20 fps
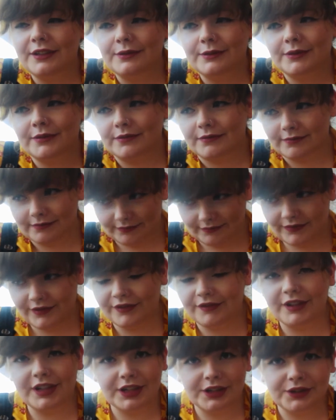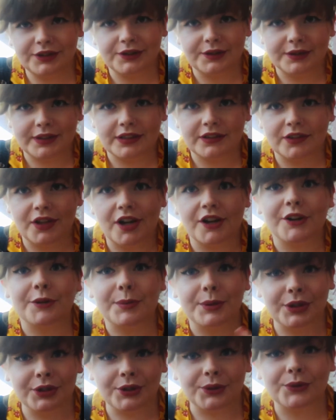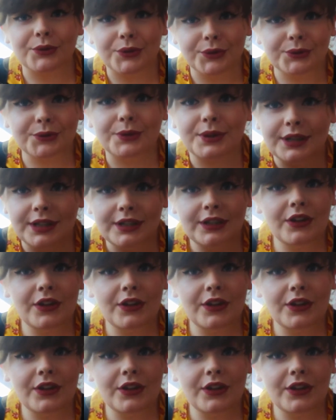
well, 3 including Laura, but, you know, 2